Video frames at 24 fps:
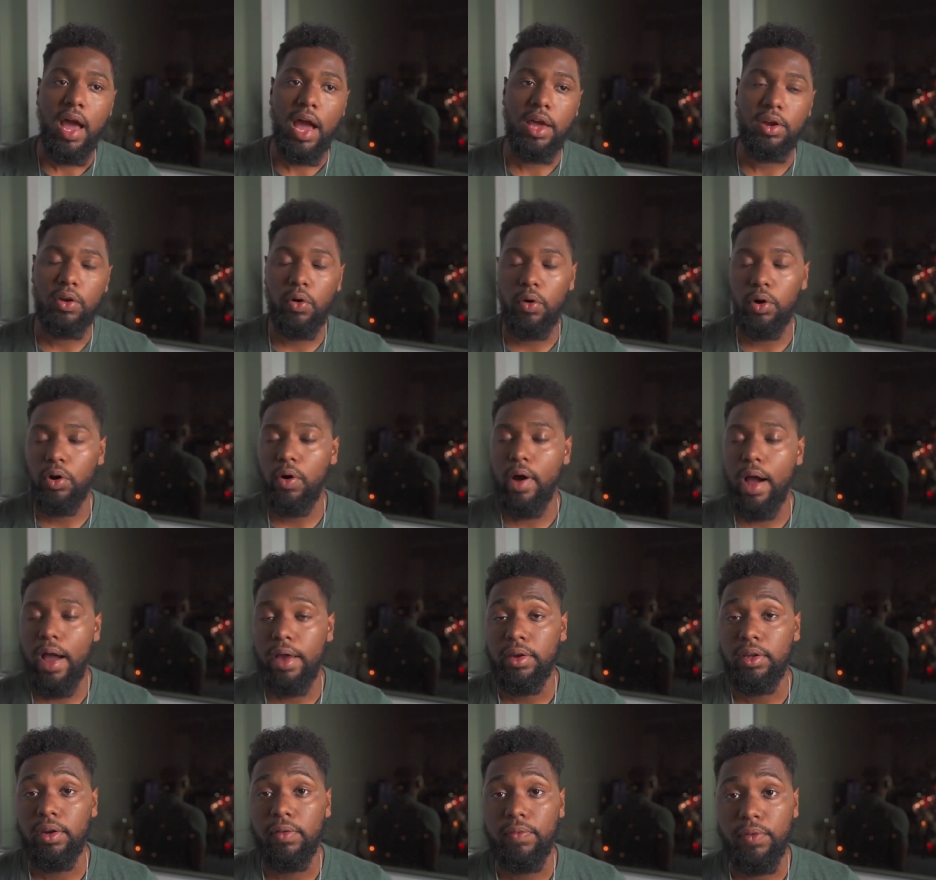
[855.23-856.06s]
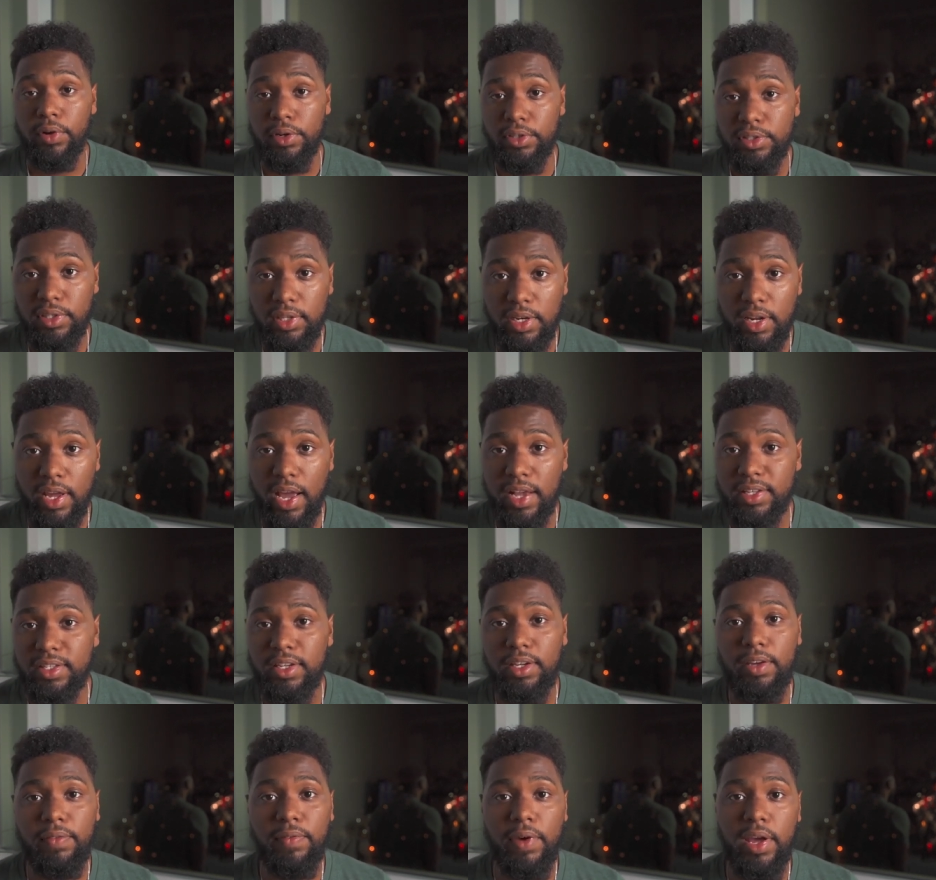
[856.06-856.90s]
I know at Ohio University,
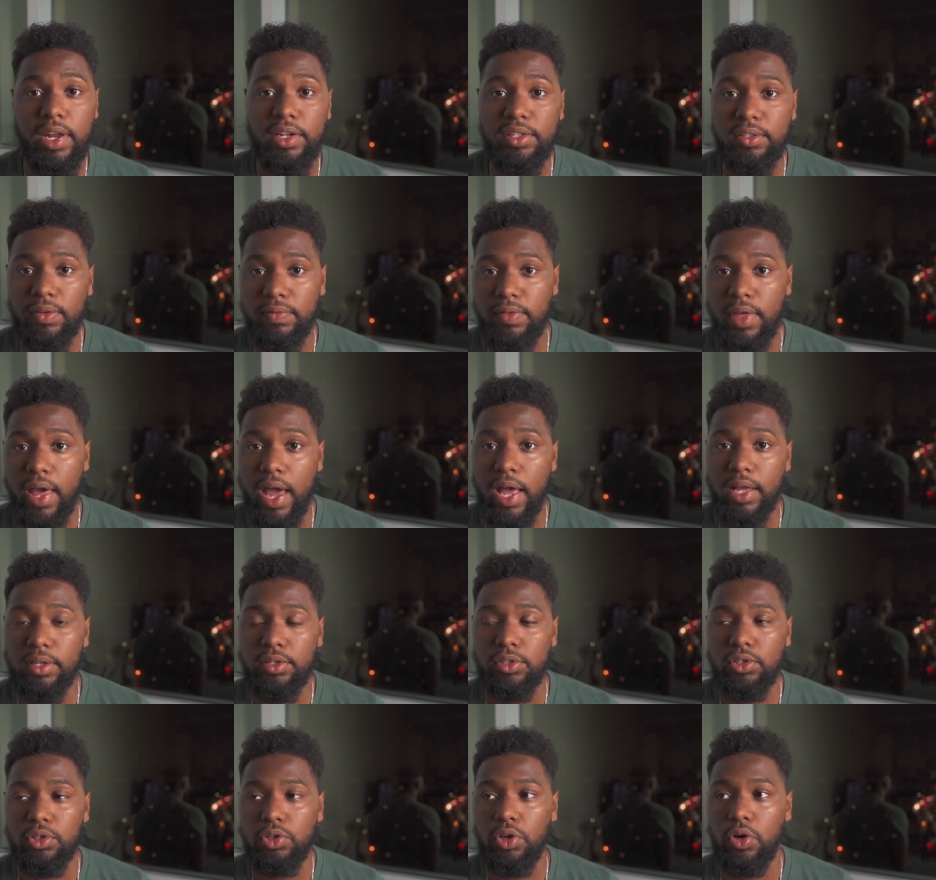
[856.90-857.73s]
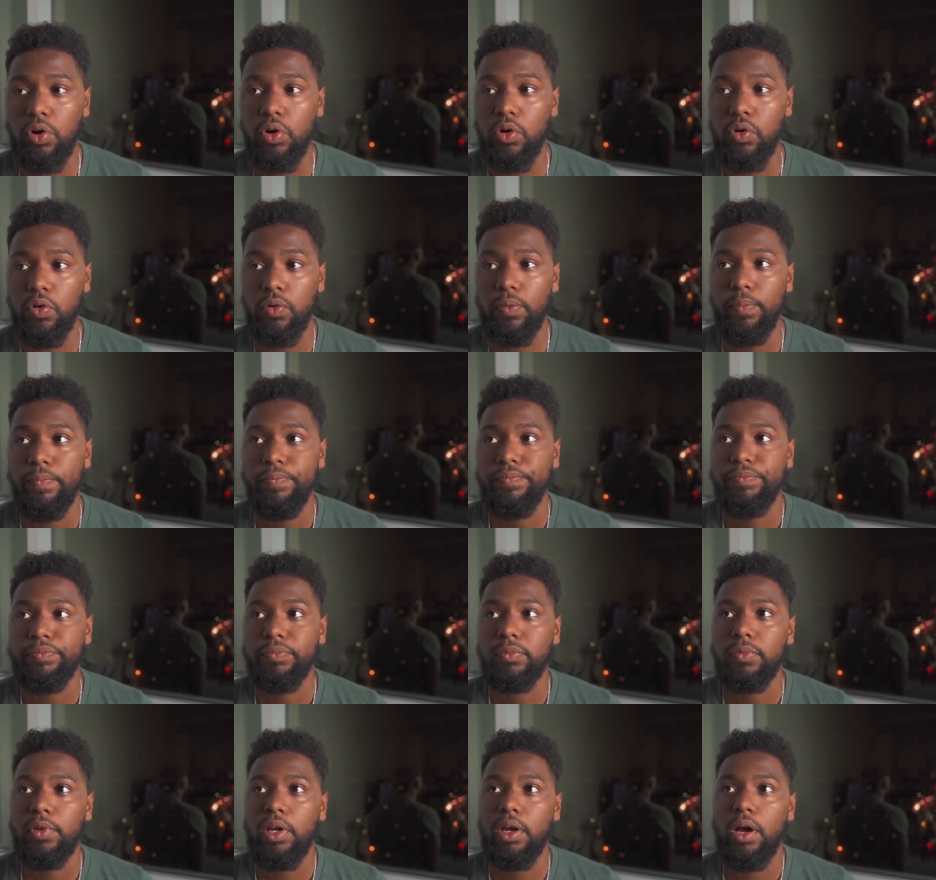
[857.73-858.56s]
I took advantage of that. So
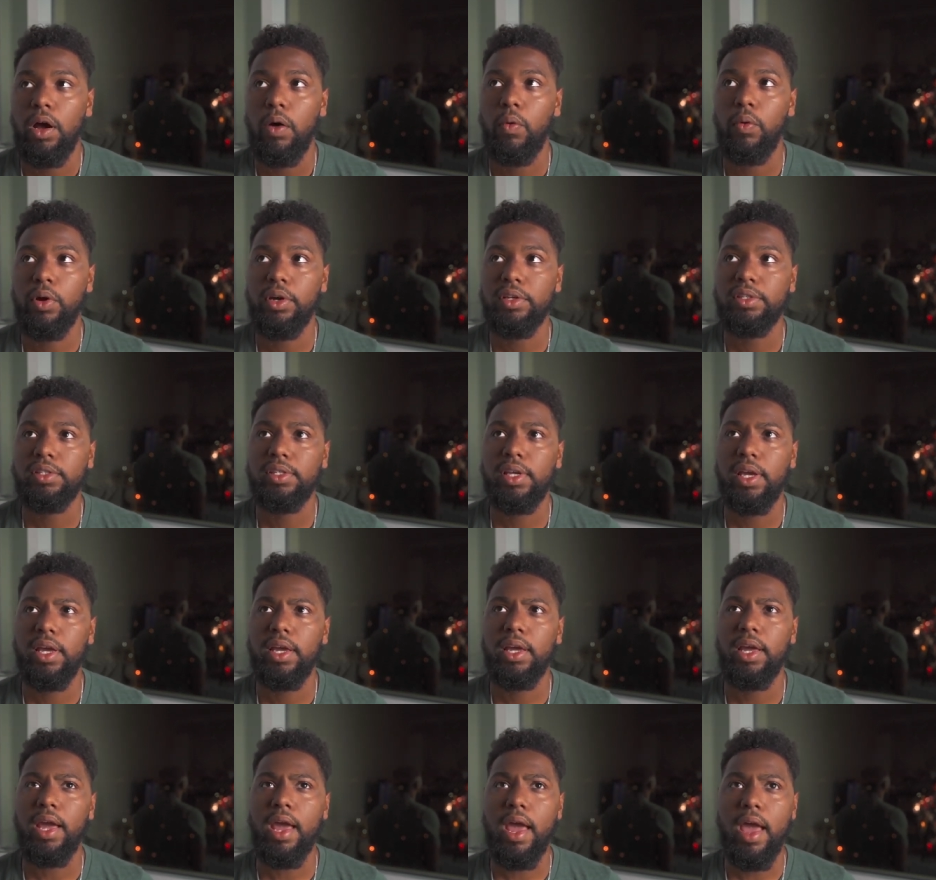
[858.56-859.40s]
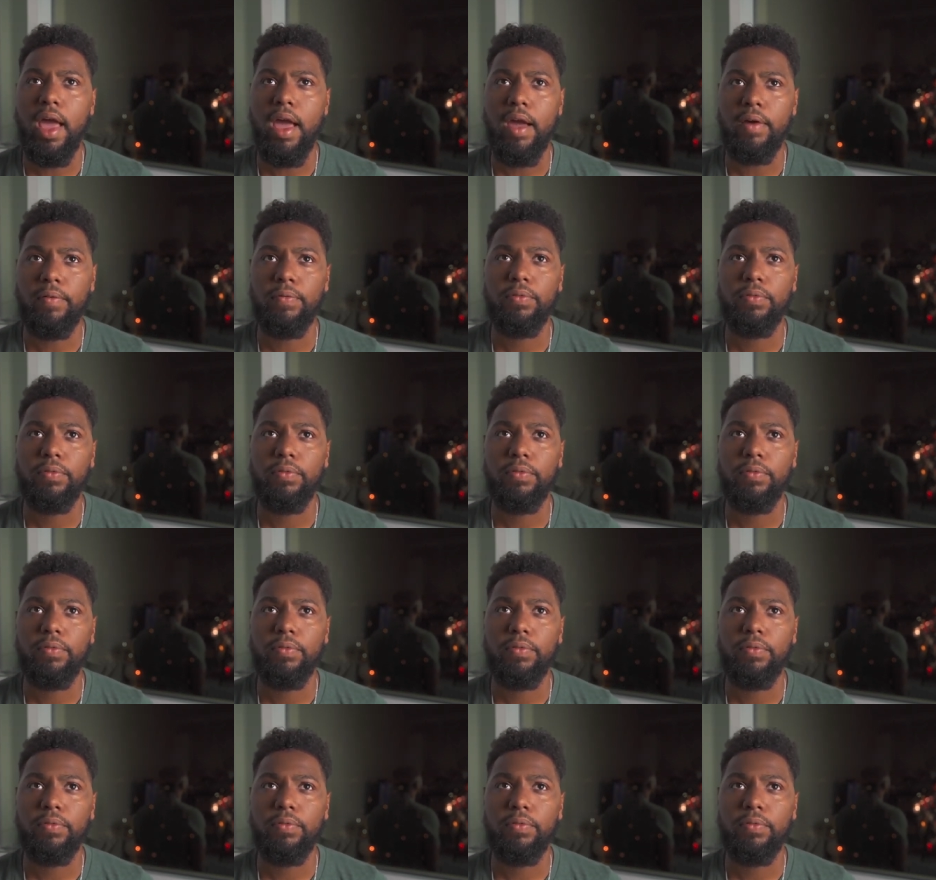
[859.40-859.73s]
I wanna say